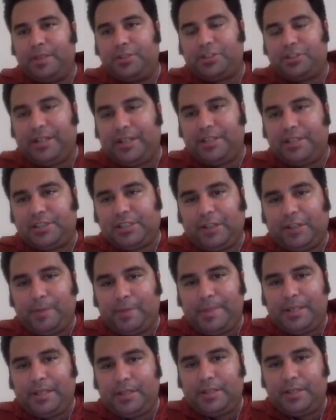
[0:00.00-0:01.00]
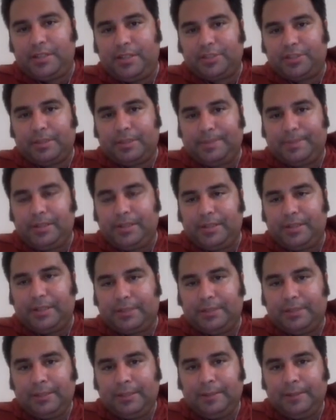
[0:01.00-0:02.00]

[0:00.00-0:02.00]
the Chinese government in these communities.